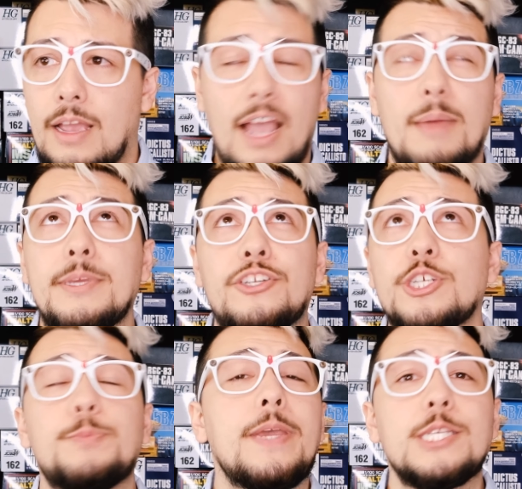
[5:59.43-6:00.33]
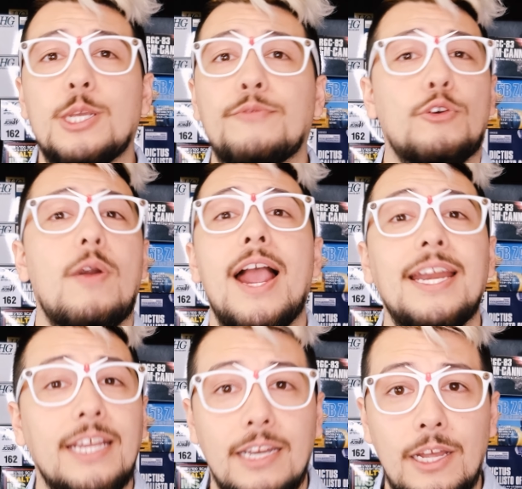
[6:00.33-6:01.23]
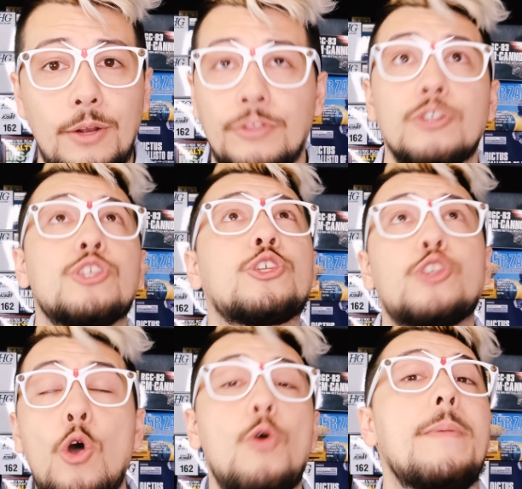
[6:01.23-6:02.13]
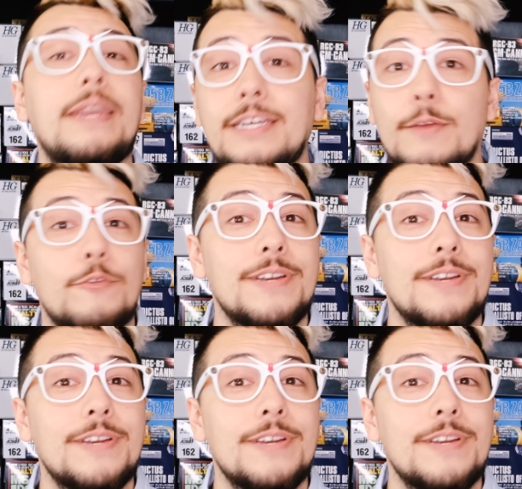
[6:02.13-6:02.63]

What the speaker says: I mean, just based on variety alone, there's so many different